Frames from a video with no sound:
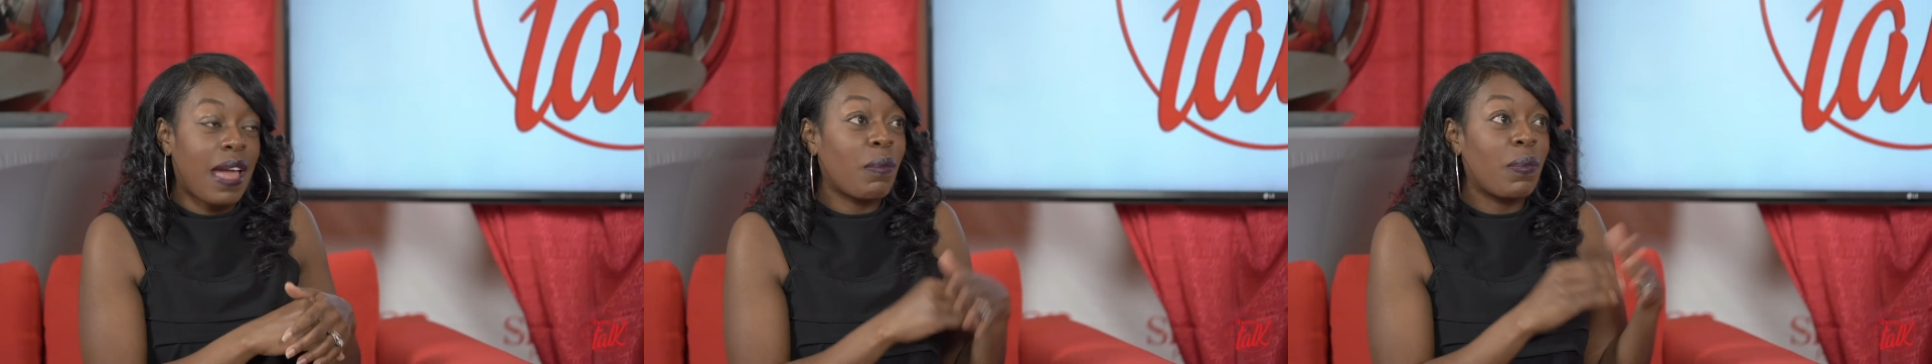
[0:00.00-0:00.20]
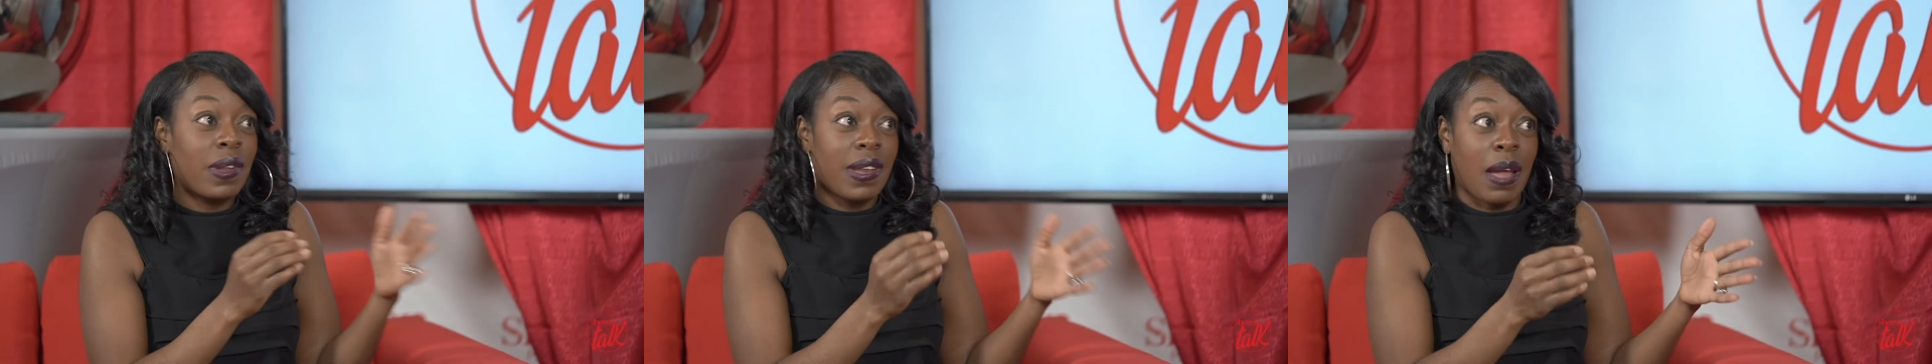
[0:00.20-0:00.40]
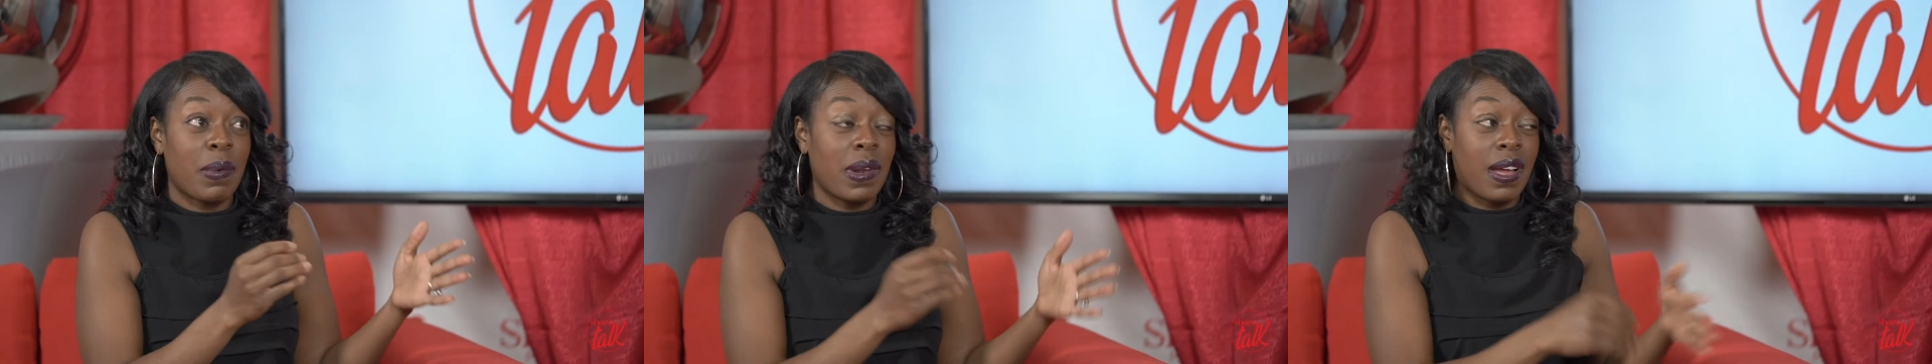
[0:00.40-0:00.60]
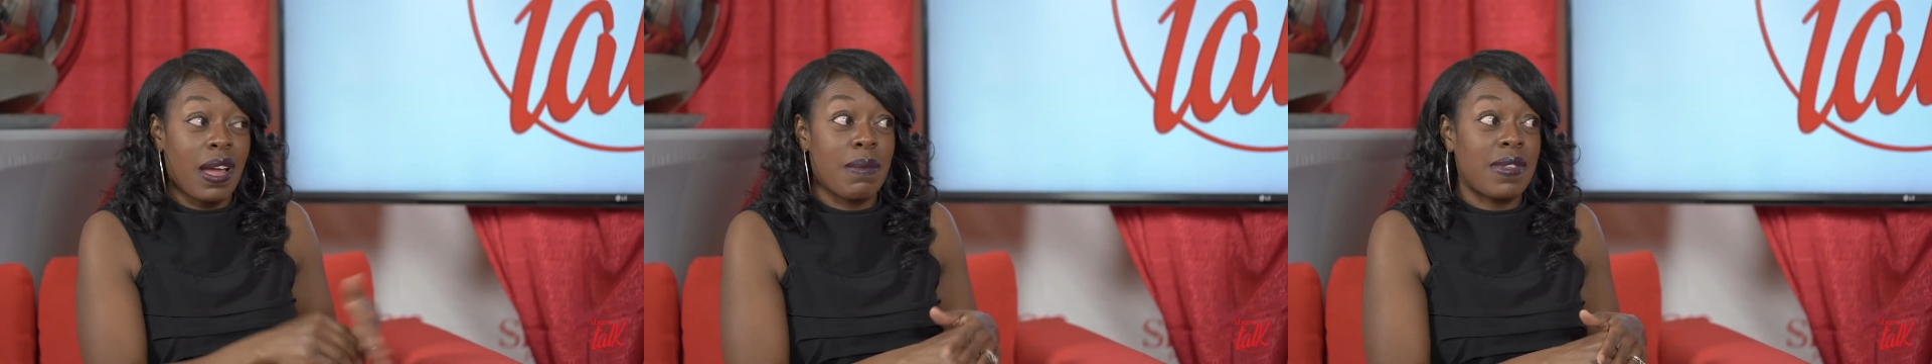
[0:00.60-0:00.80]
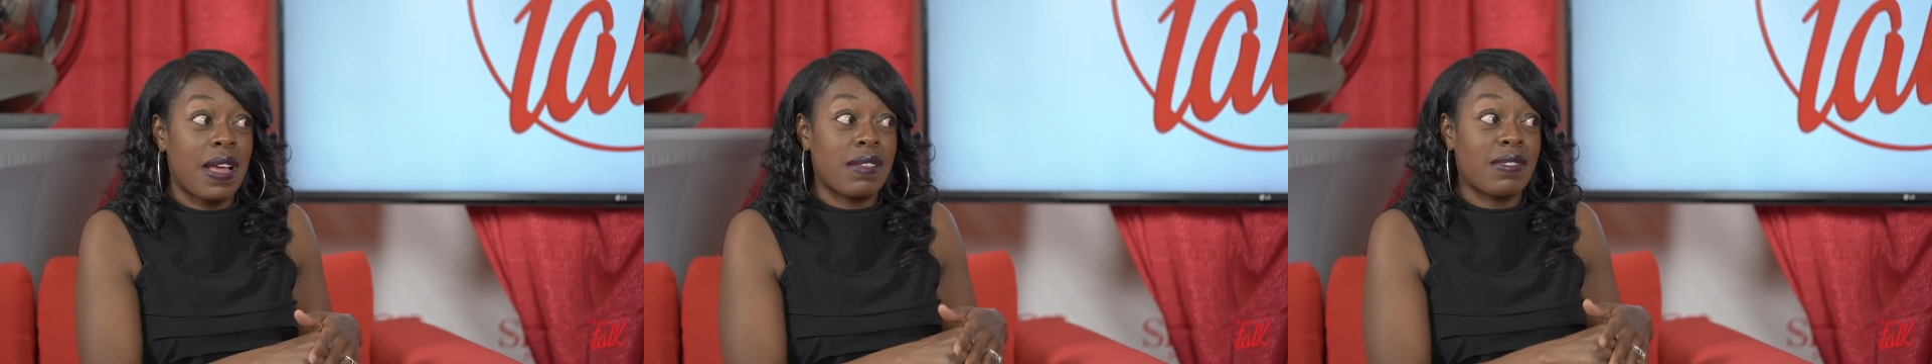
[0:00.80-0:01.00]
like, really, like, when it
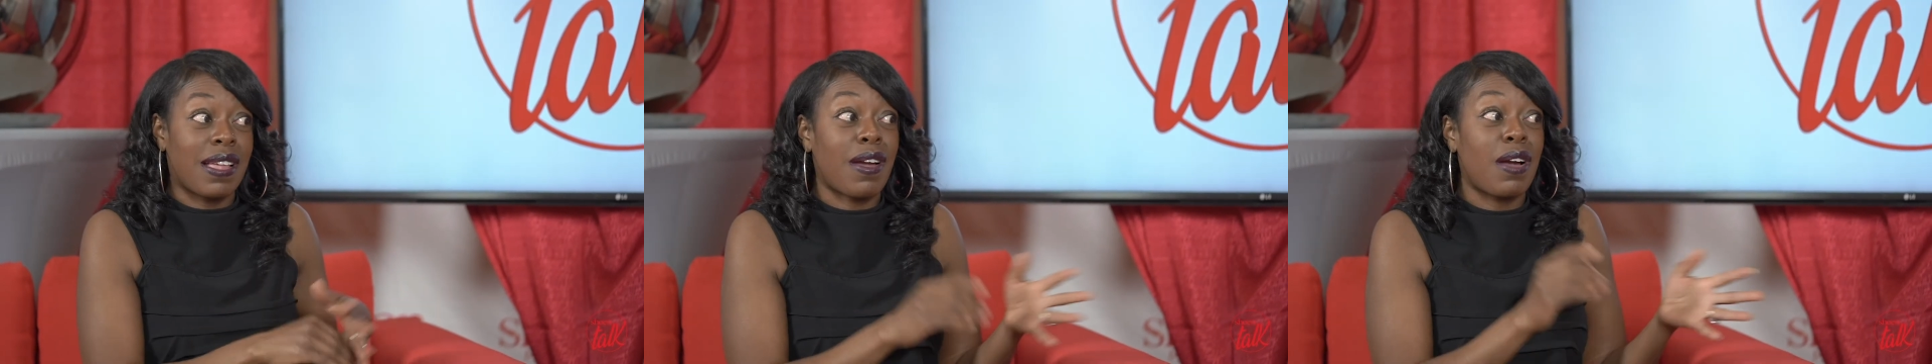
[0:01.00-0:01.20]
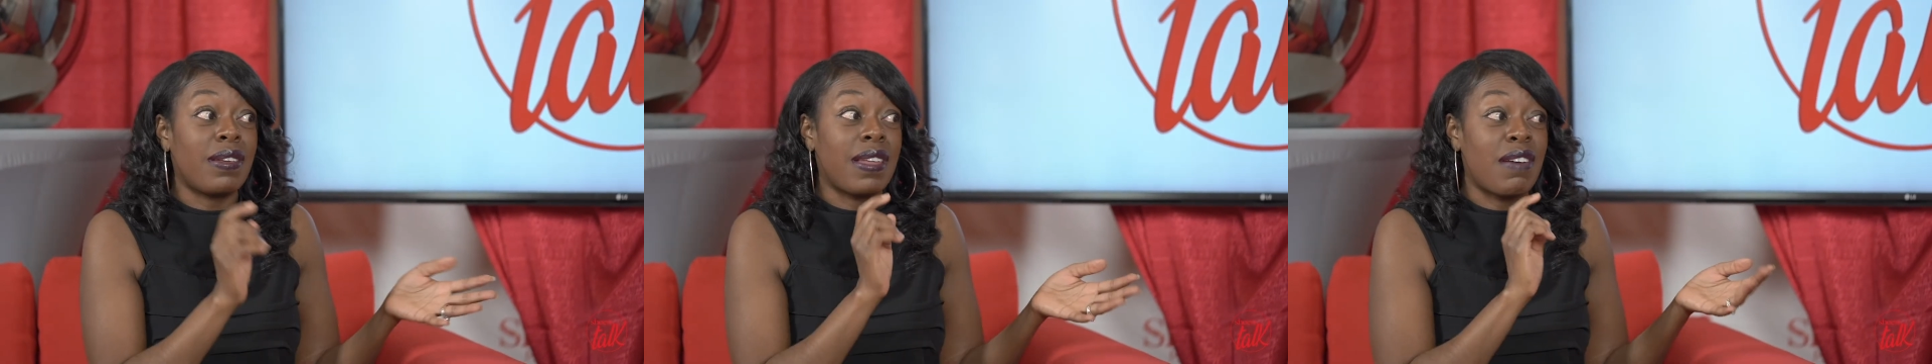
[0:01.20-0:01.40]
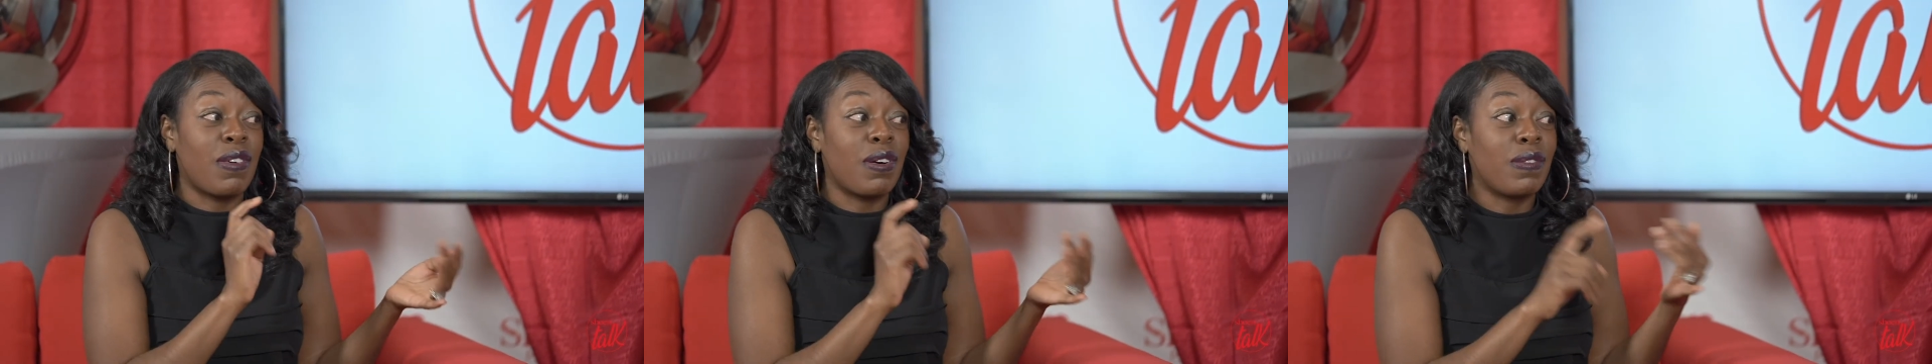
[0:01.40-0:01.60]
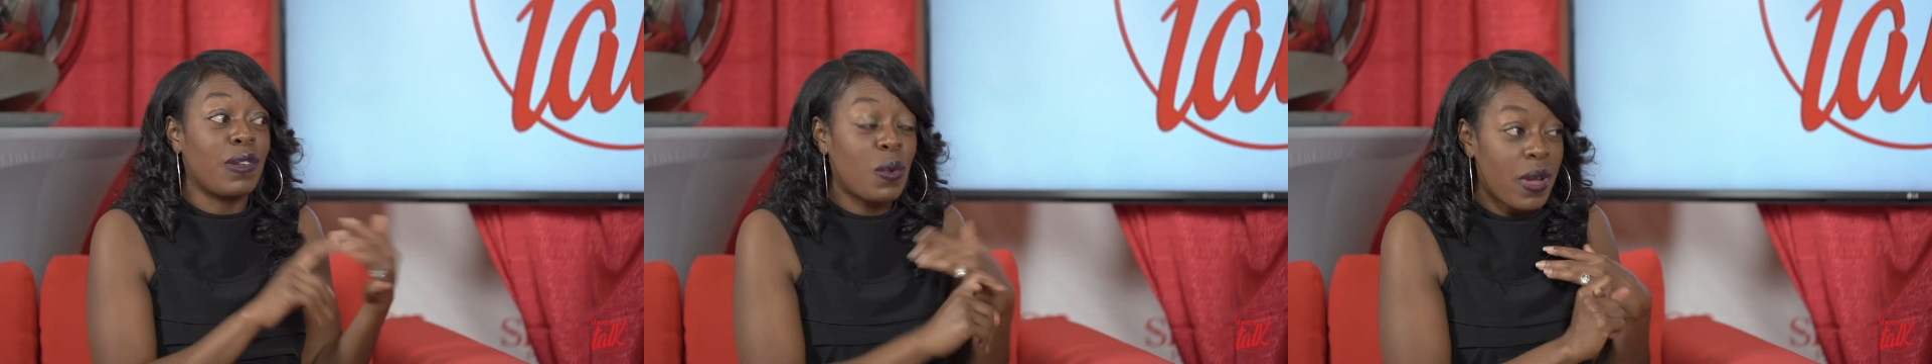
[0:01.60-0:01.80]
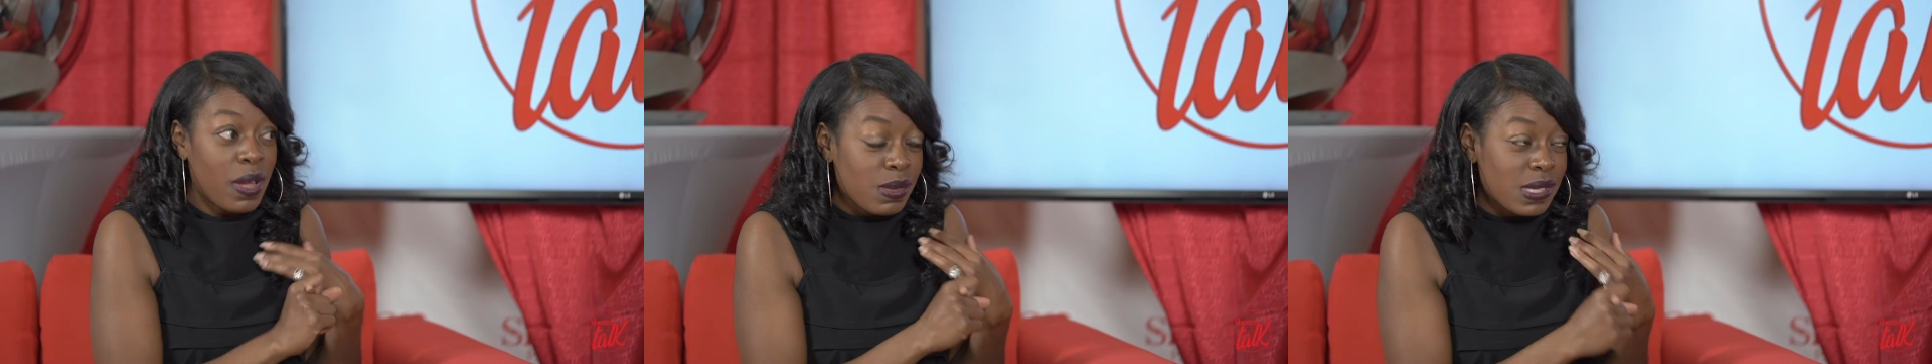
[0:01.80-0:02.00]
comes down to, like, our level of
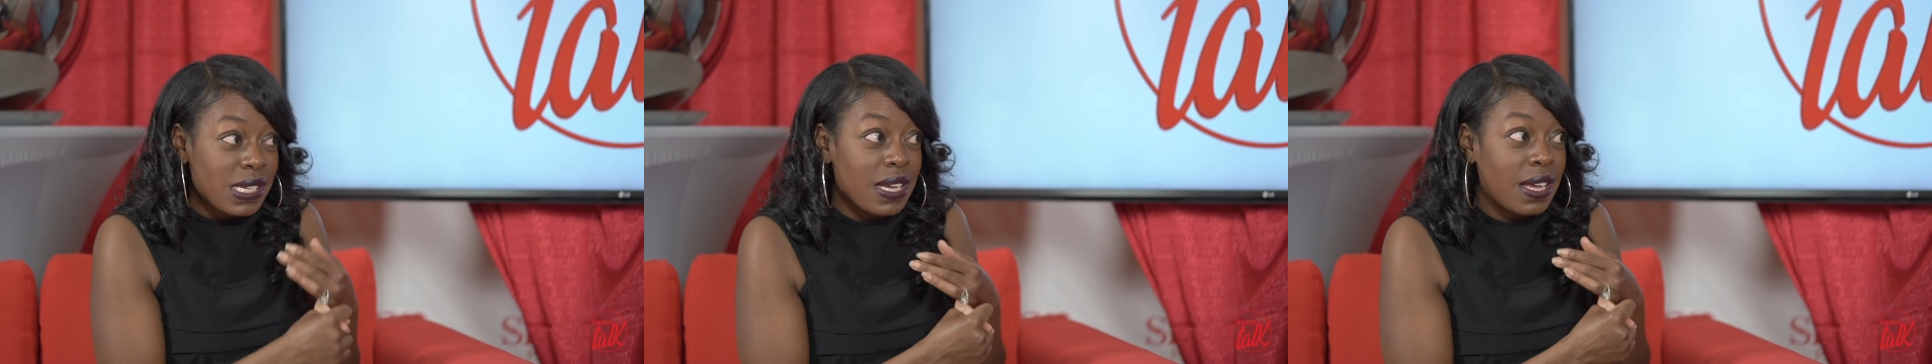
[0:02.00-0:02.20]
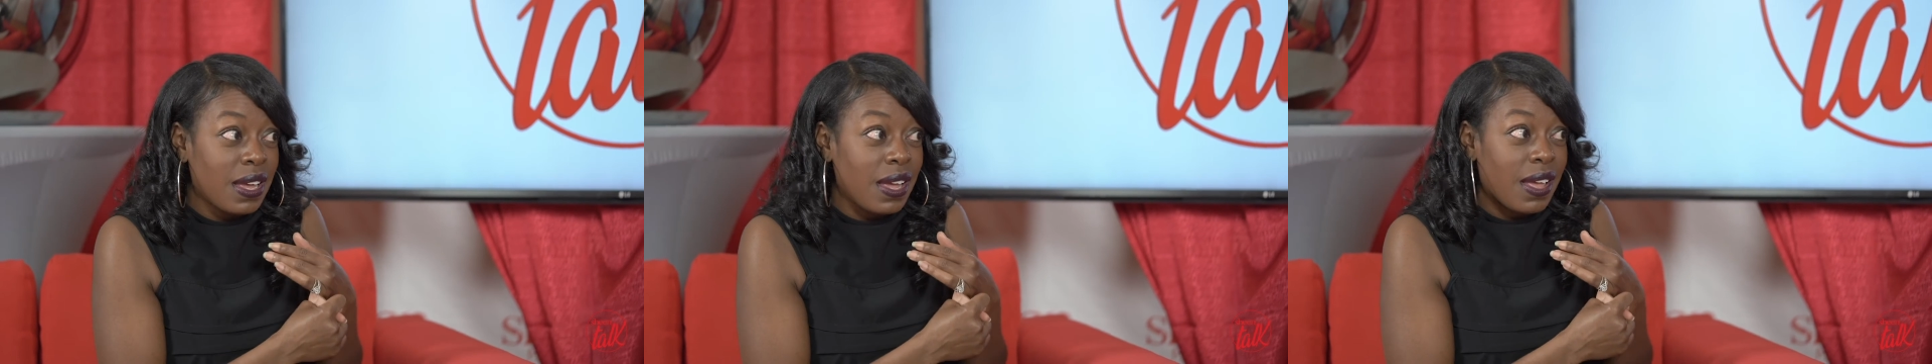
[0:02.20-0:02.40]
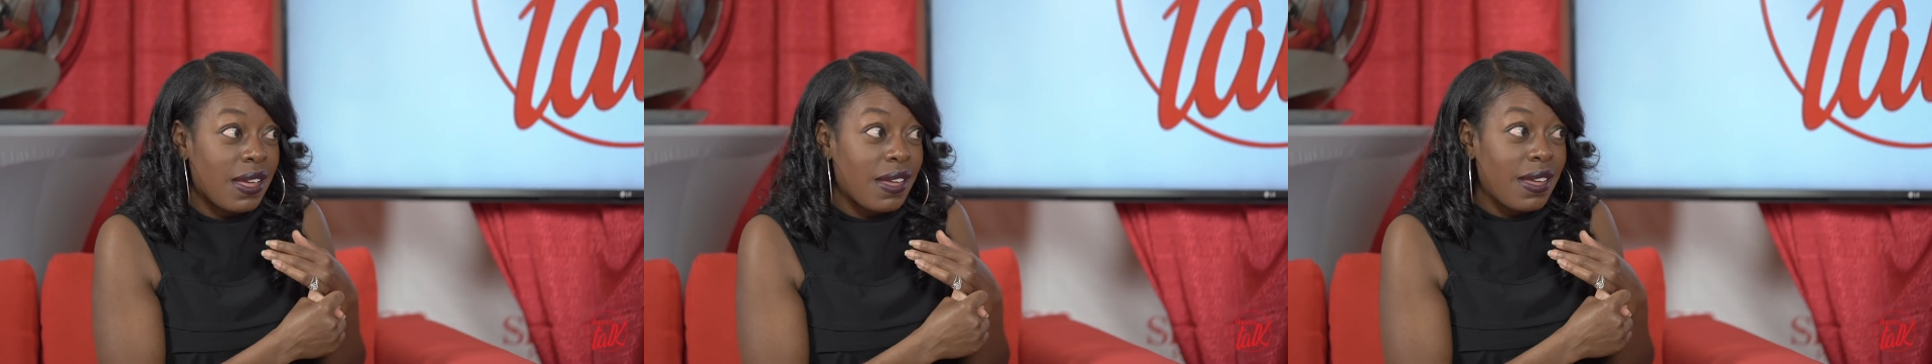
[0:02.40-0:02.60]
loyalty.